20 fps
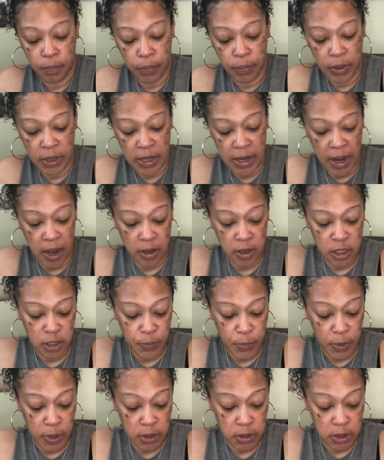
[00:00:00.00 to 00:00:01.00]
But now this
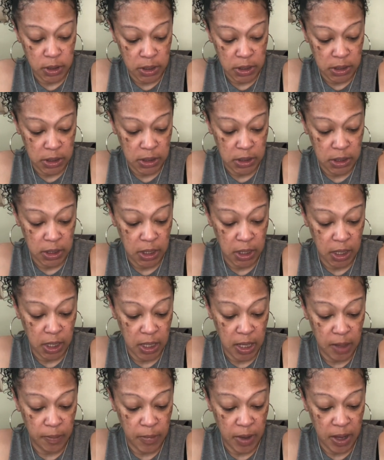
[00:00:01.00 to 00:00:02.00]
person is sick
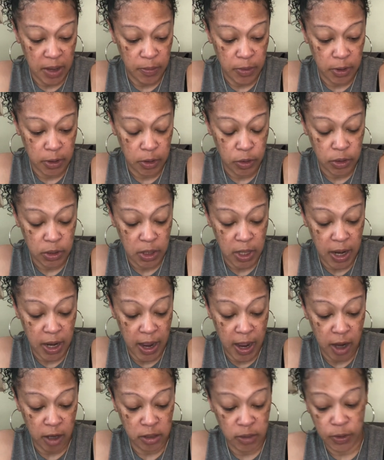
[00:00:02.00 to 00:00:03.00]
and they may be losing a
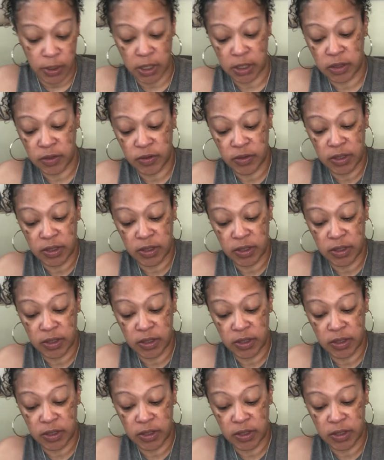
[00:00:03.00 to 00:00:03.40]
house because of